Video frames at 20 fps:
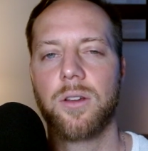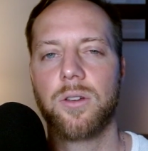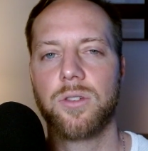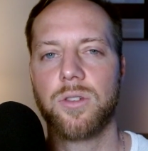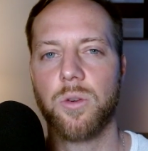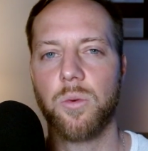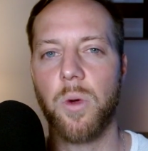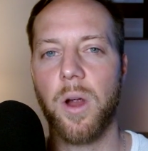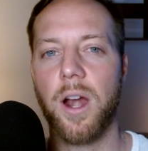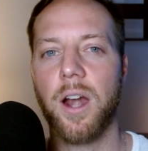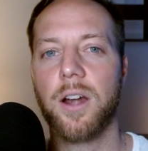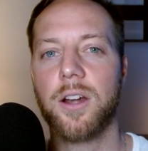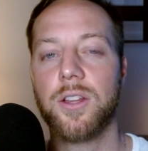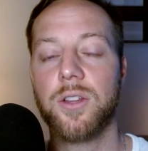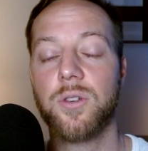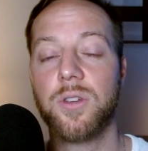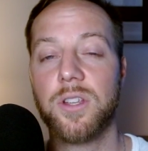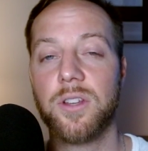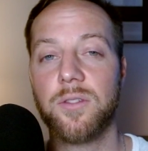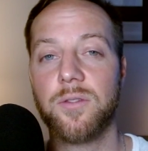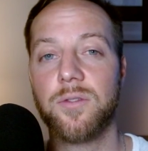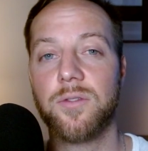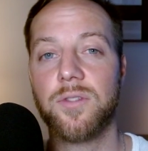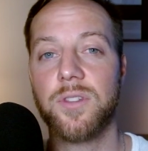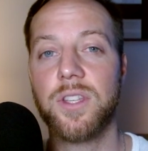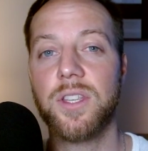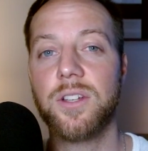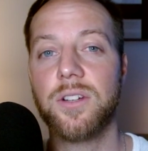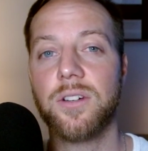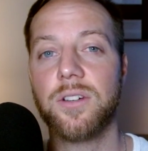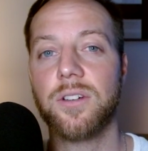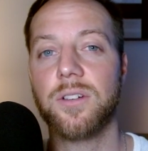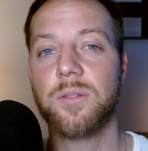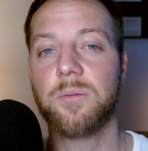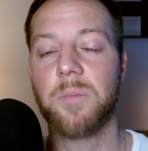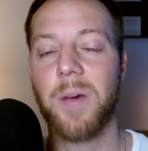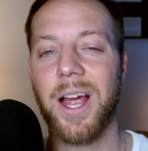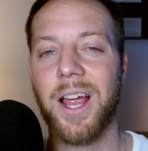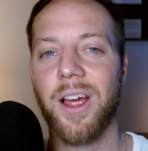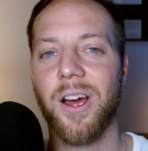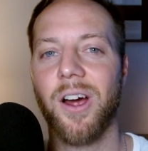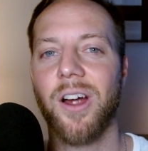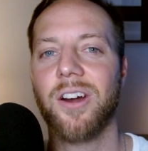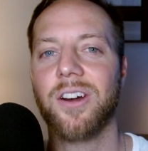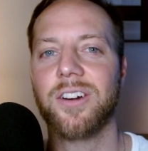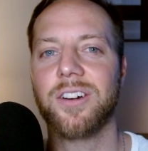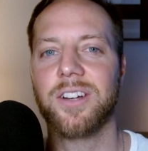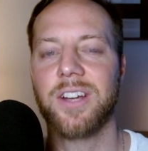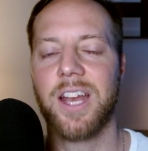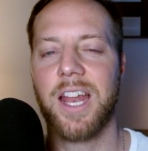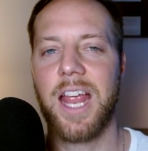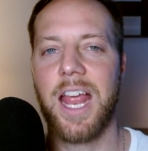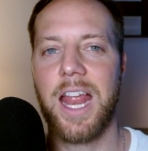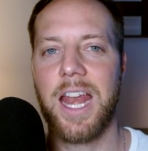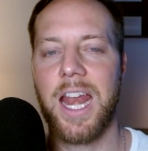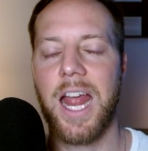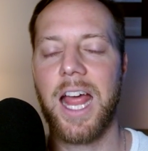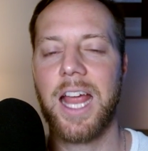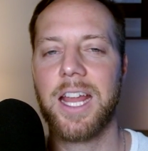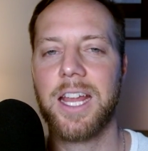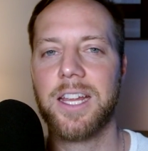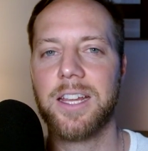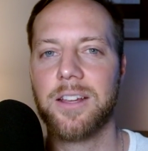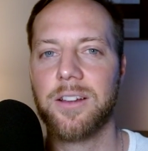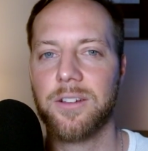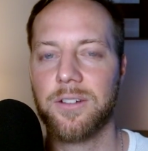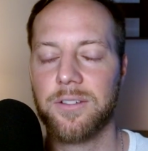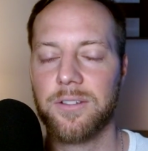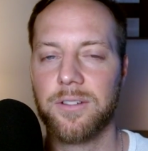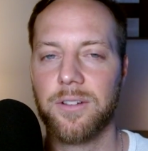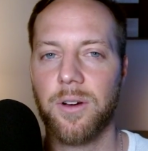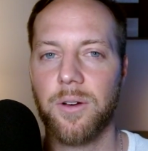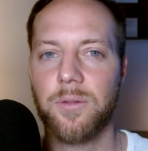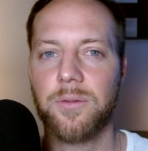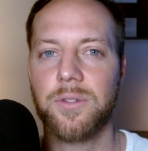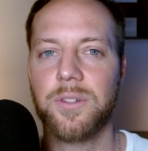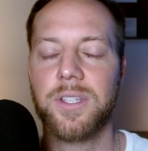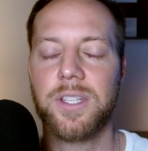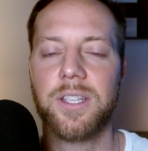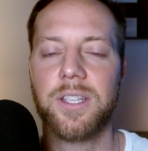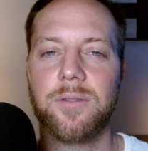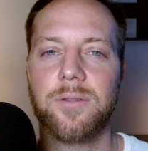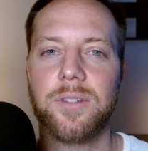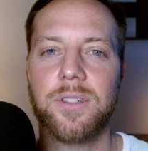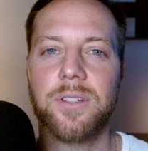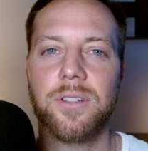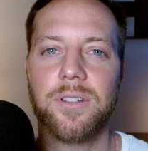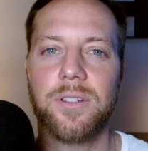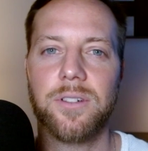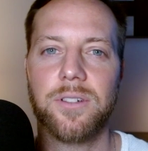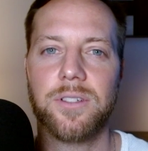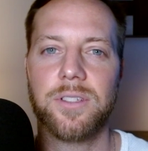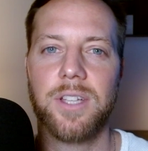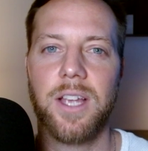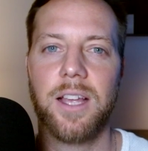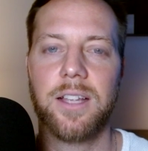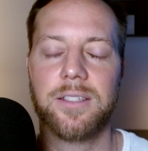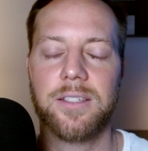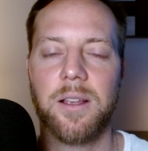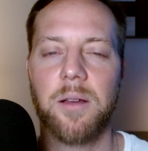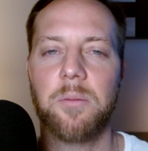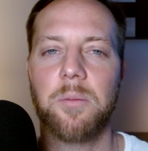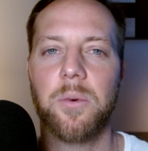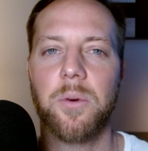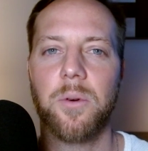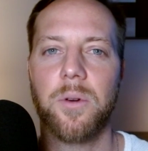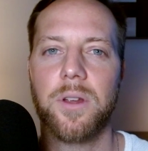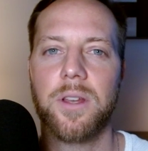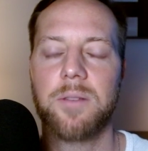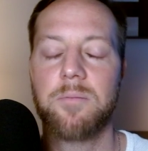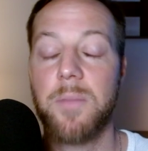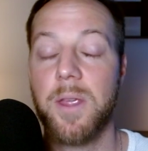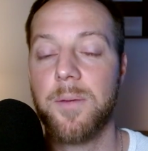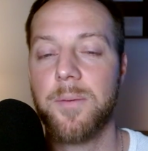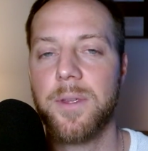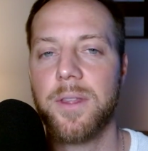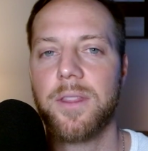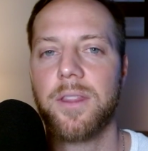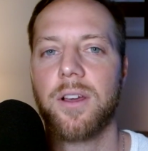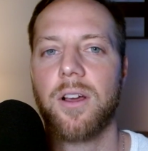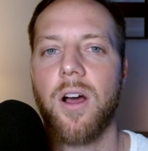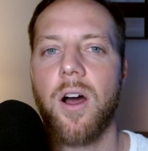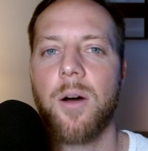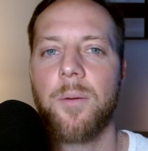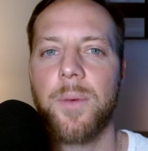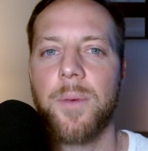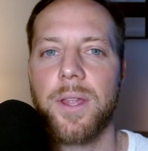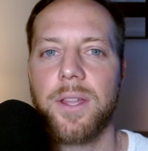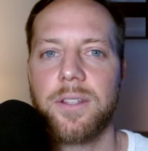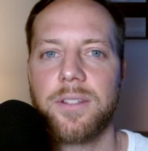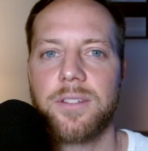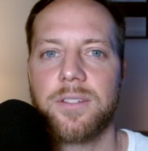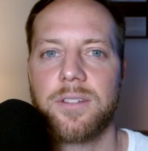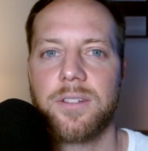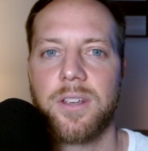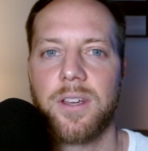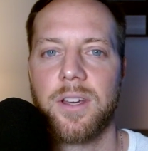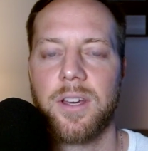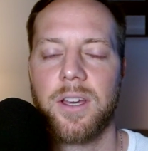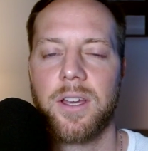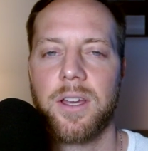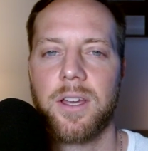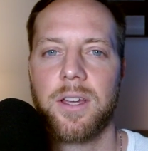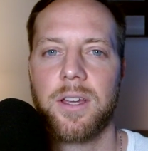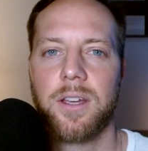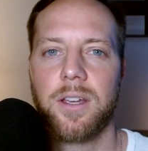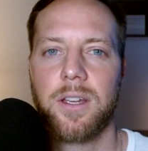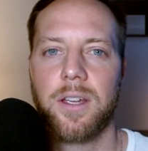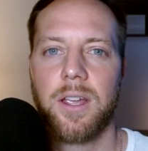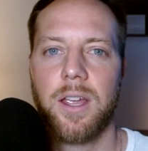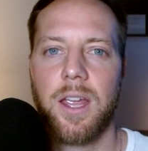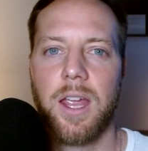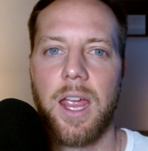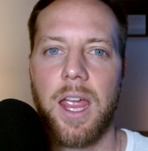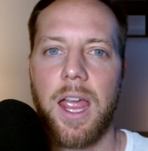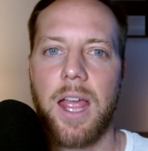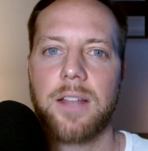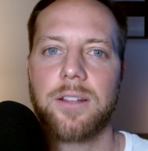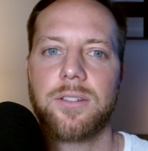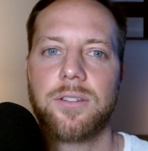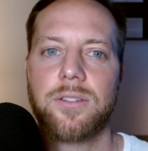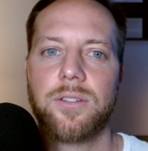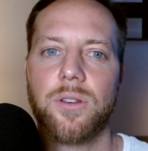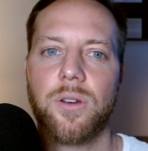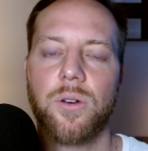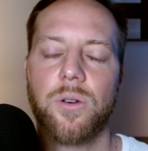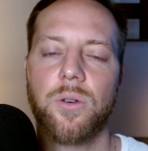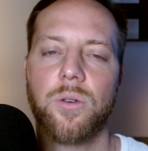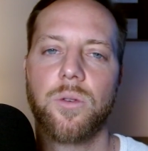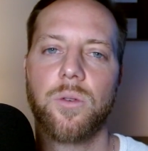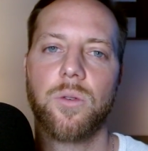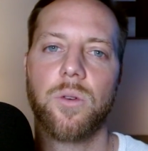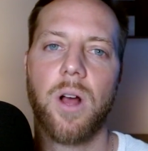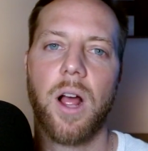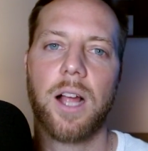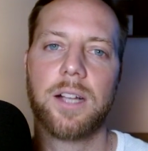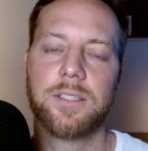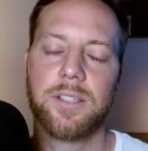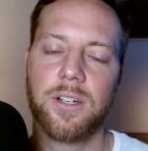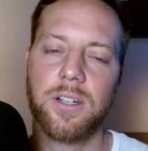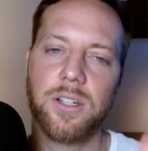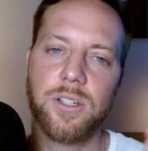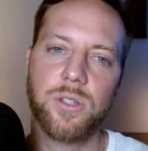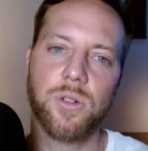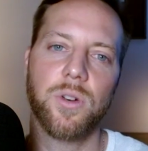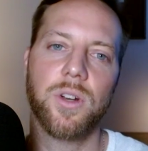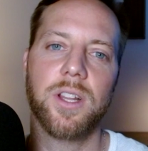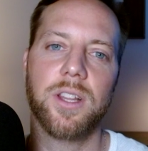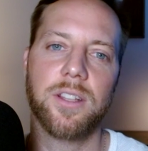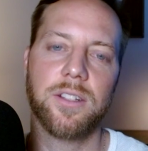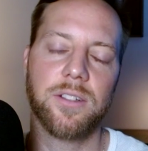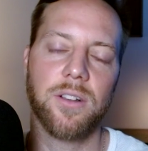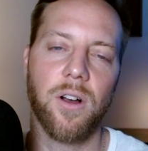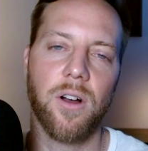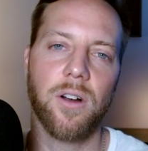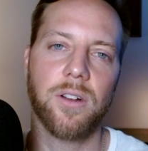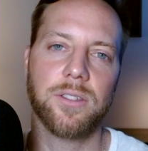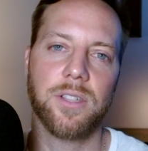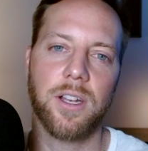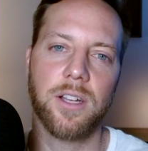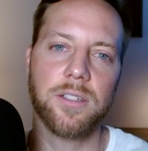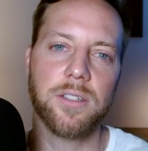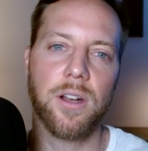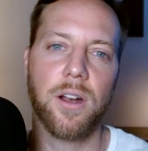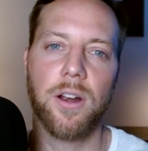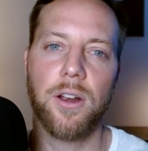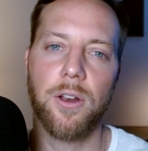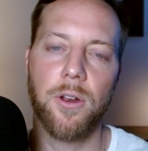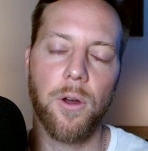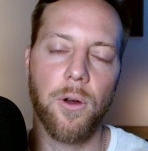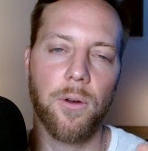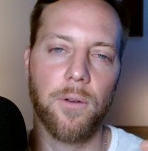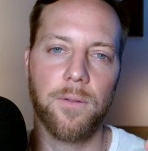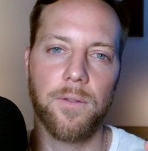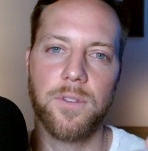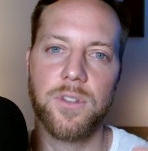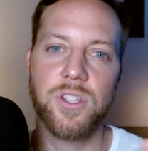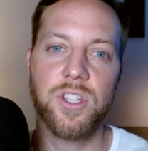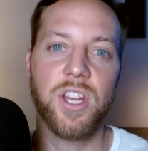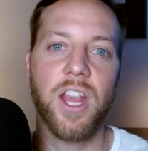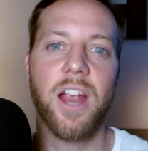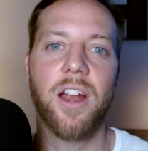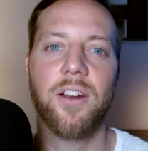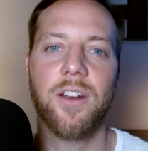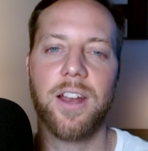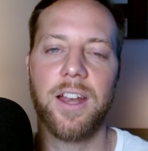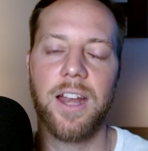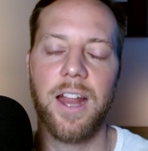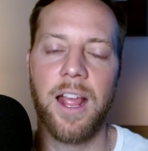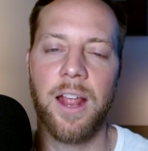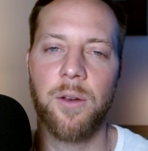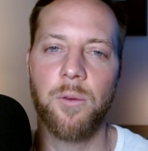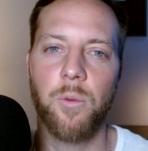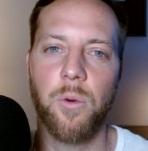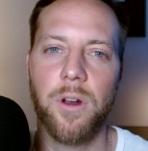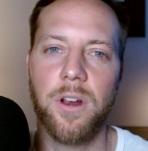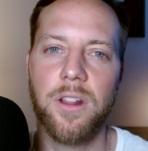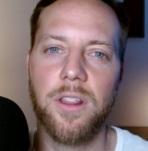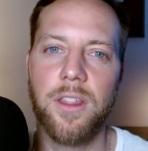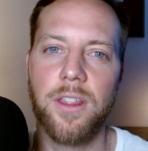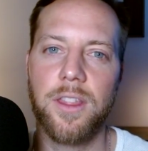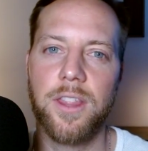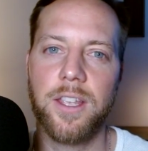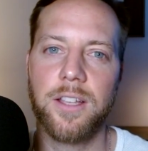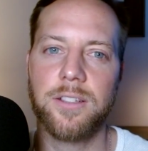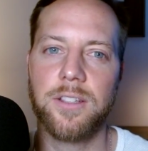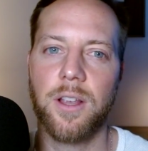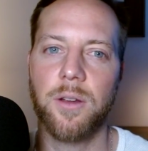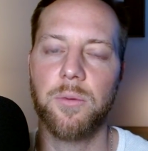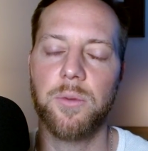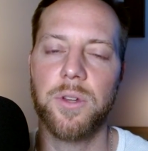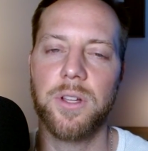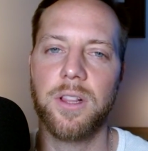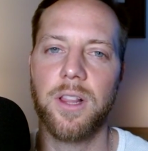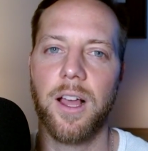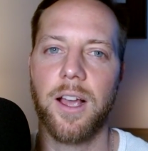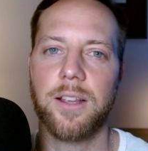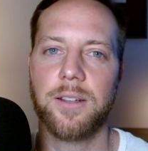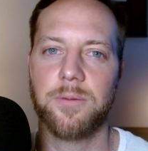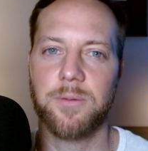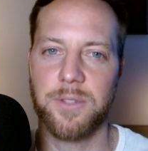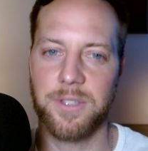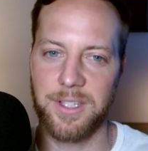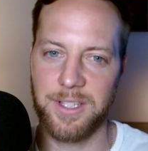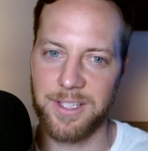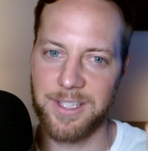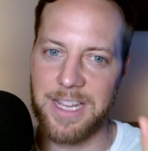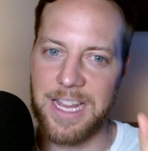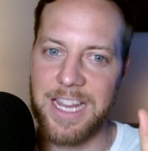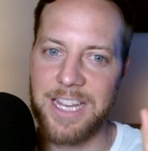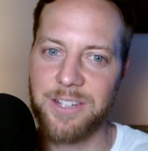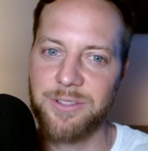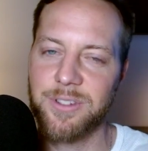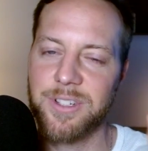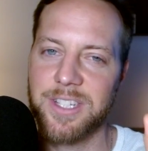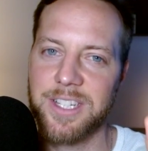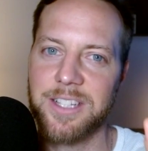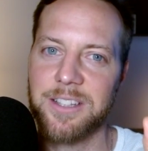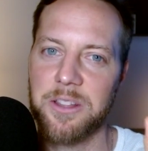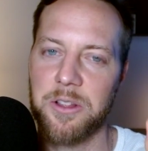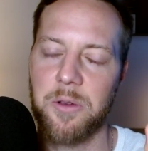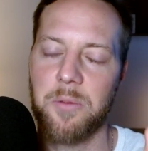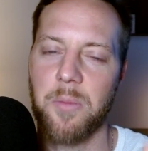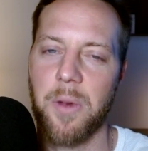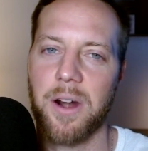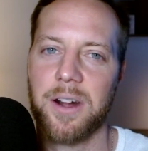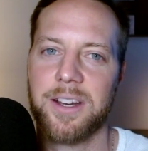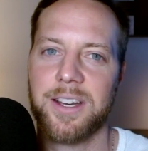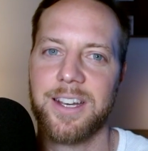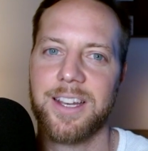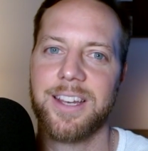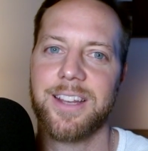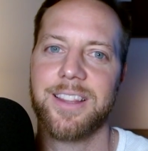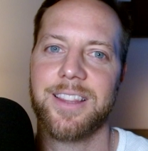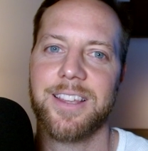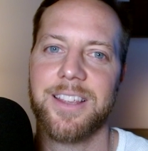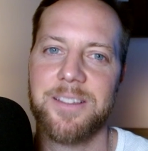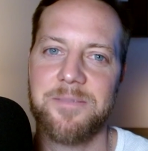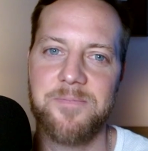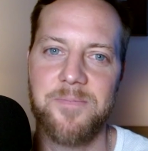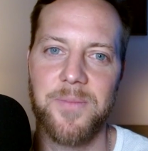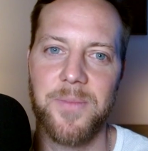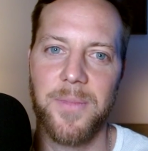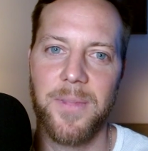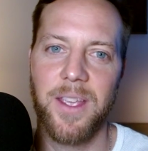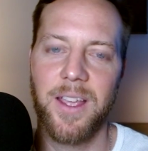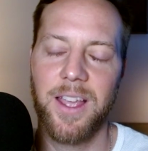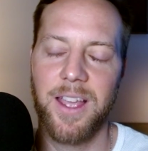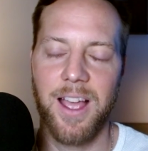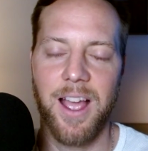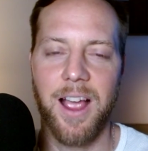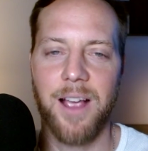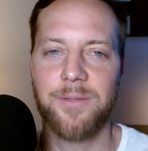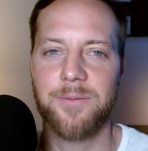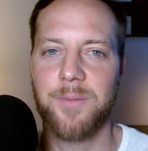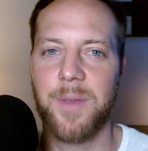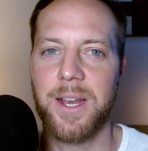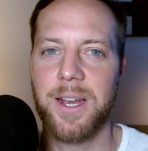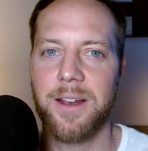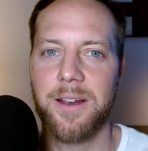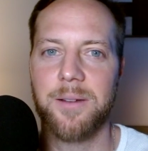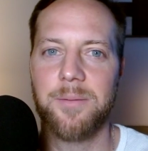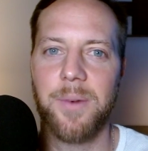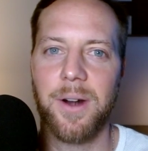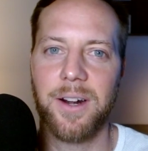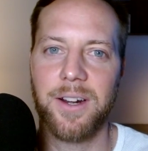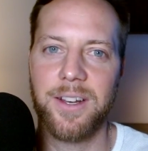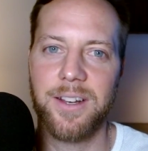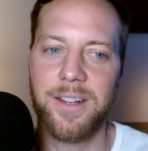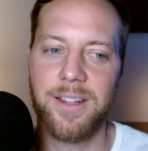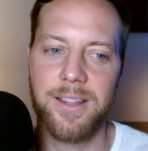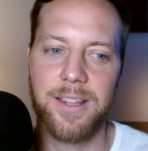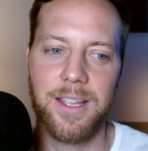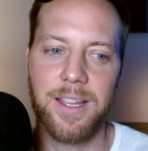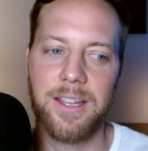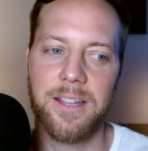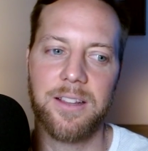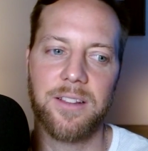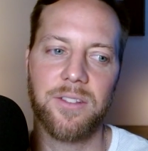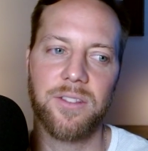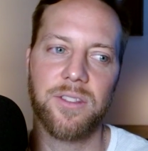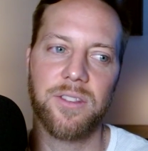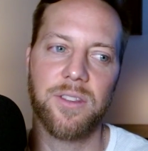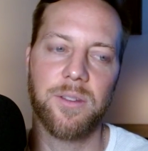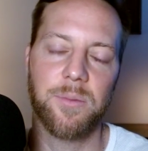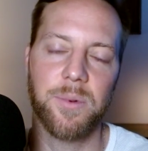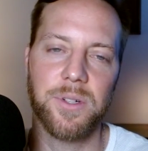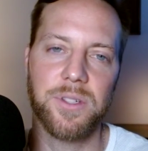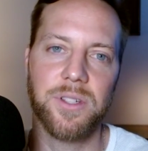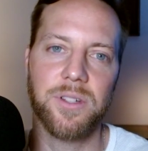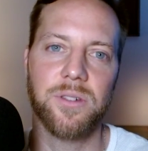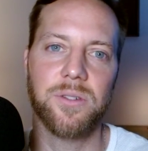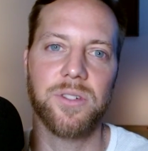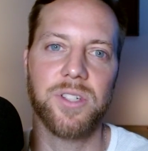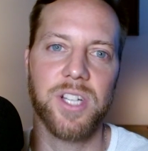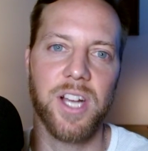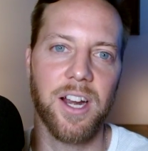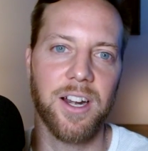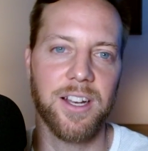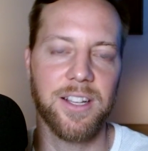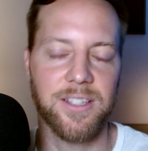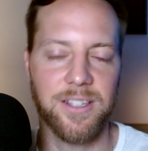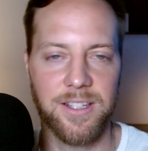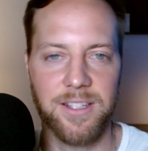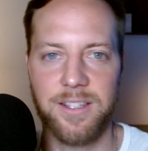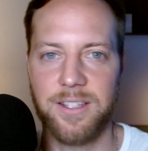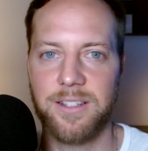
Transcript: to where you can feel my heart, and I hopefully feel yours at some point, maybe in the comments. And so I started joining these calls and I started sharing. And one of the things I realized was this interesting little marketing thing. I've made it a marketing thing. The person who shared it's